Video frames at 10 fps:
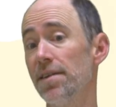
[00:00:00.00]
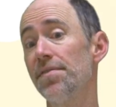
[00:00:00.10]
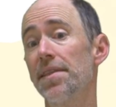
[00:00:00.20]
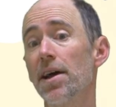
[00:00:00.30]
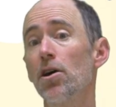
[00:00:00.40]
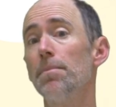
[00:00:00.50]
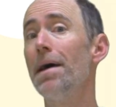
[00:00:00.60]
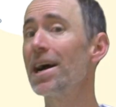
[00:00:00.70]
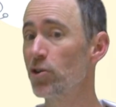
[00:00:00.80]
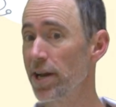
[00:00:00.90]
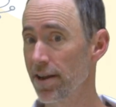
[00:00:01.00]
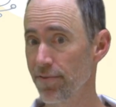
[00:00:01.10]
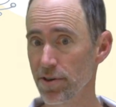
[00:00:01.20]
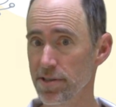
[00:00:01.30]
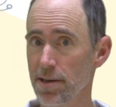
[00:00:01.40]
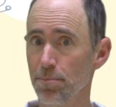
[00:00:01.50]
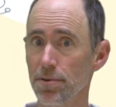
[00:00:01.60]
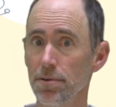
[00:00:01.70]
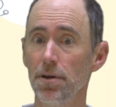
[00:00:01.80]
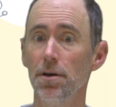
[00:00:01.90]
If they are migrating, for
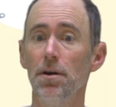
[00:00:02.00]
example,